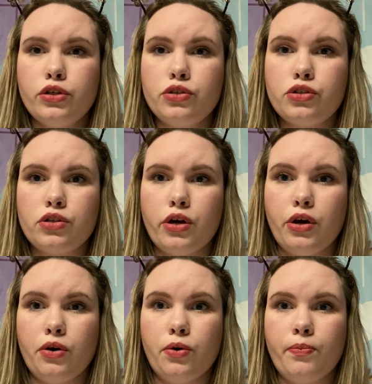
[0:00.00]

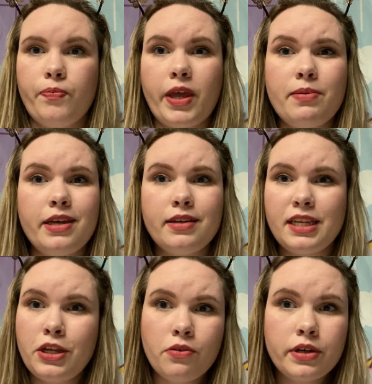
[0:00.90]
So, I mean,
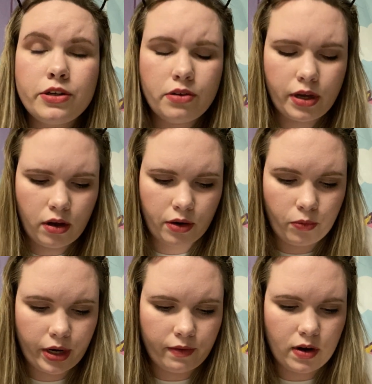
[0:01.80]
you could do it on
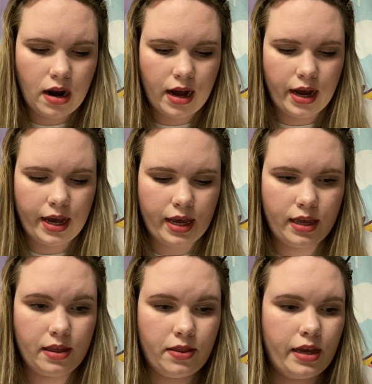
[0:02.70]
whatever
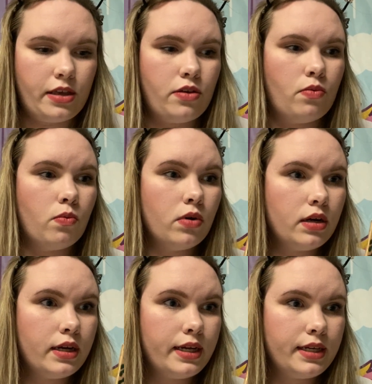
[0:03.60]
eye that you
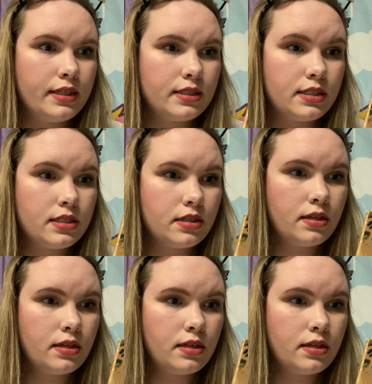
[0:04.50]
want.